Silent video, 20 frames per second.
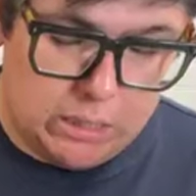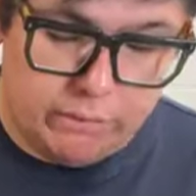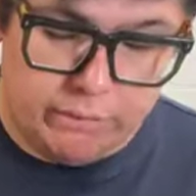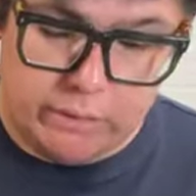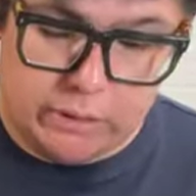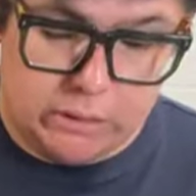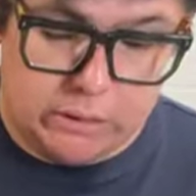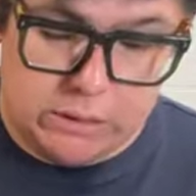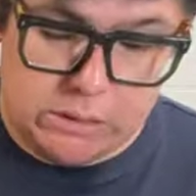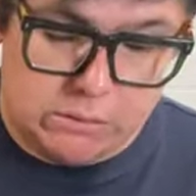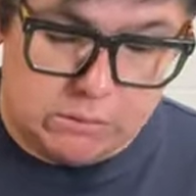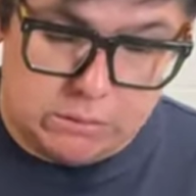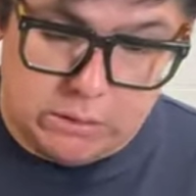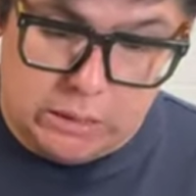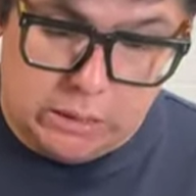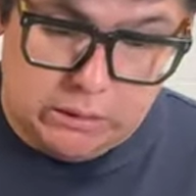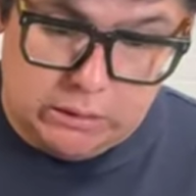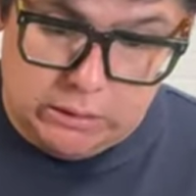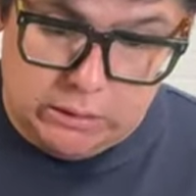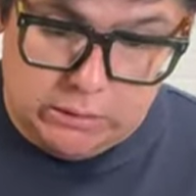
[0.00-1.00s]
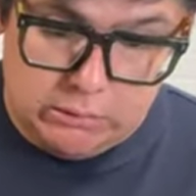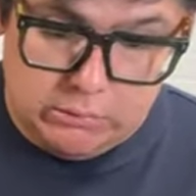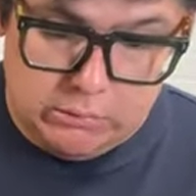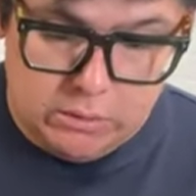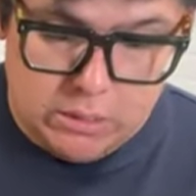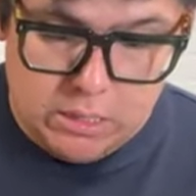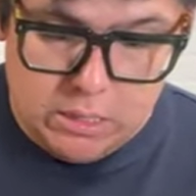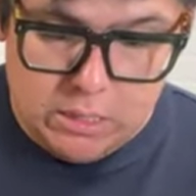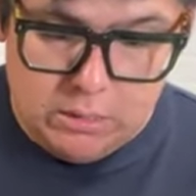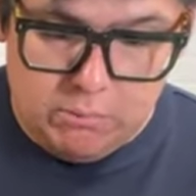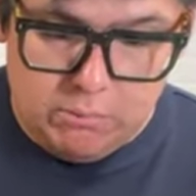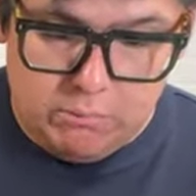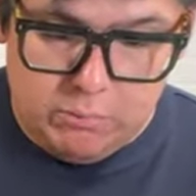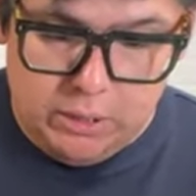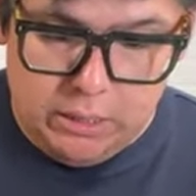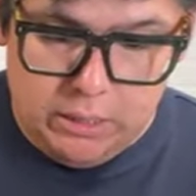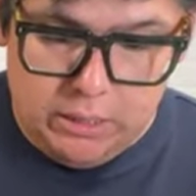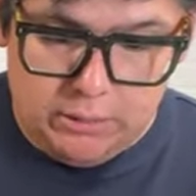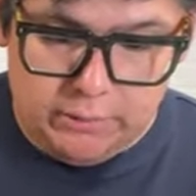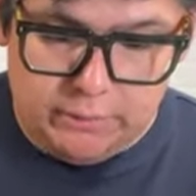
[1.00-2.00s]
real life and they're not it.
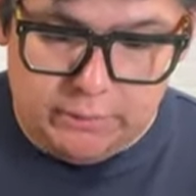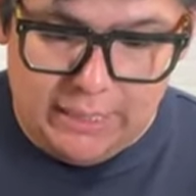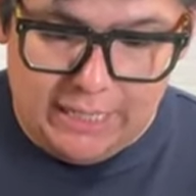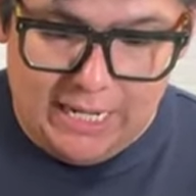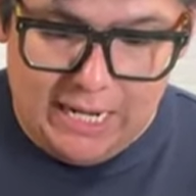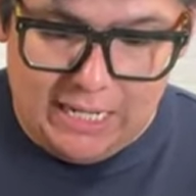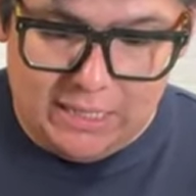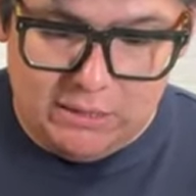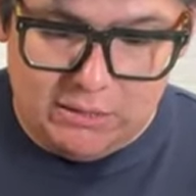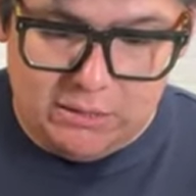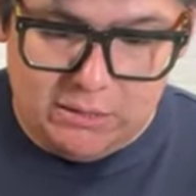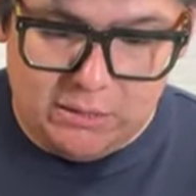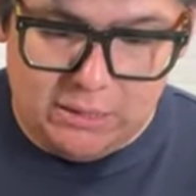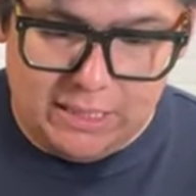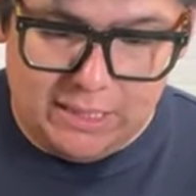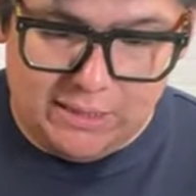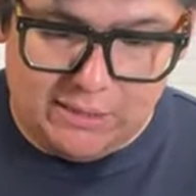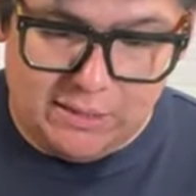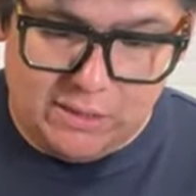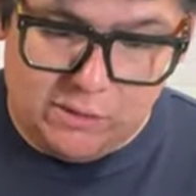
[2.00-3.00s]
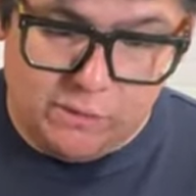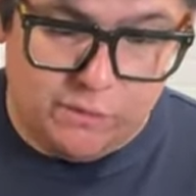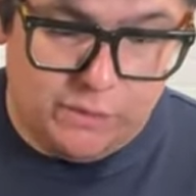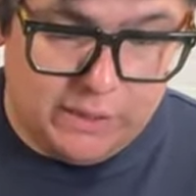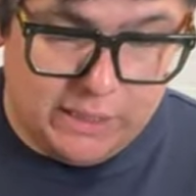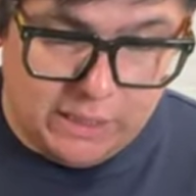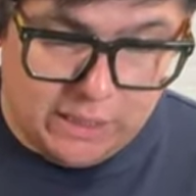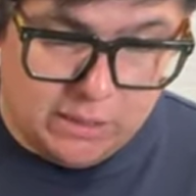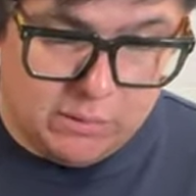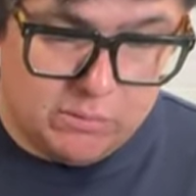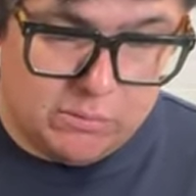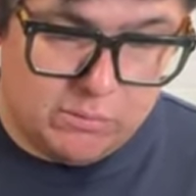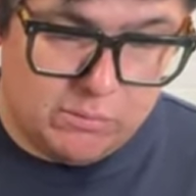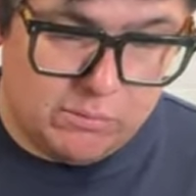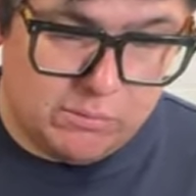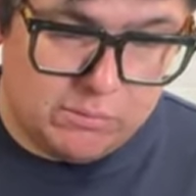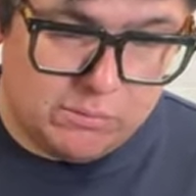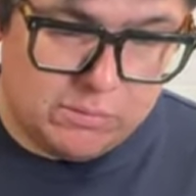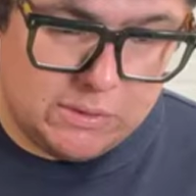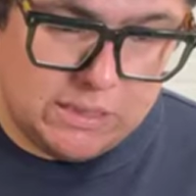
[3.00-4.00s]
But they kind of look like a delphinium
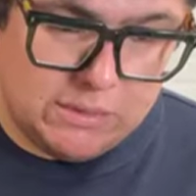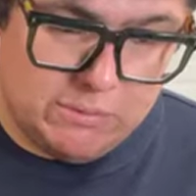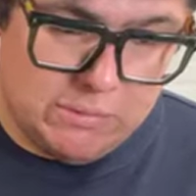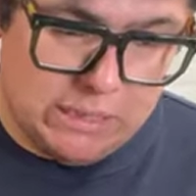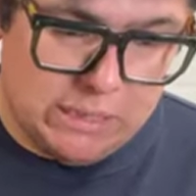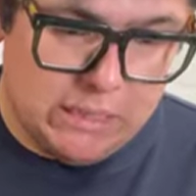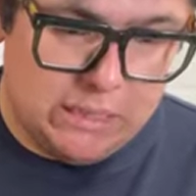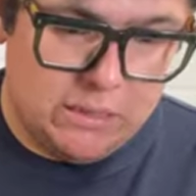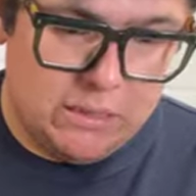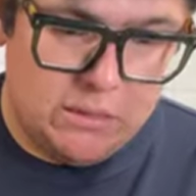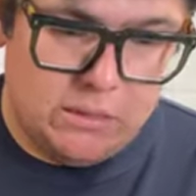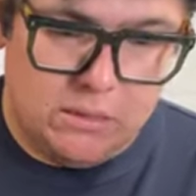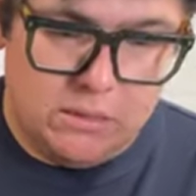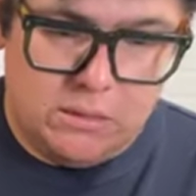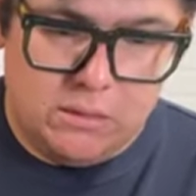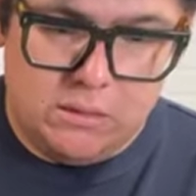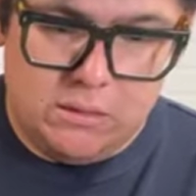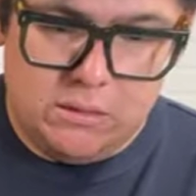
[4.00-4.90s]
to me.